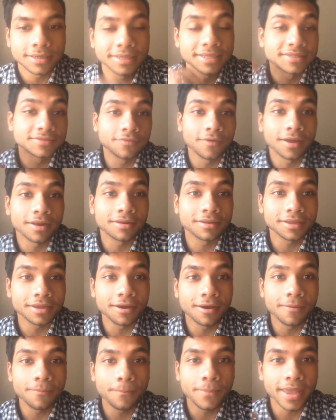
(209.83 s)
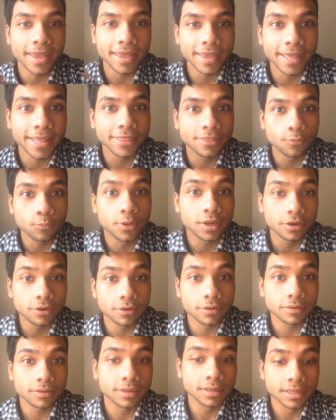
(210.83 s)
it's finally up and the
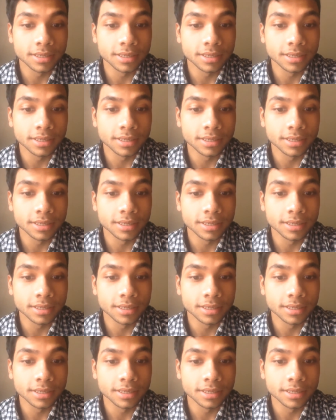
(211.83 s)
winner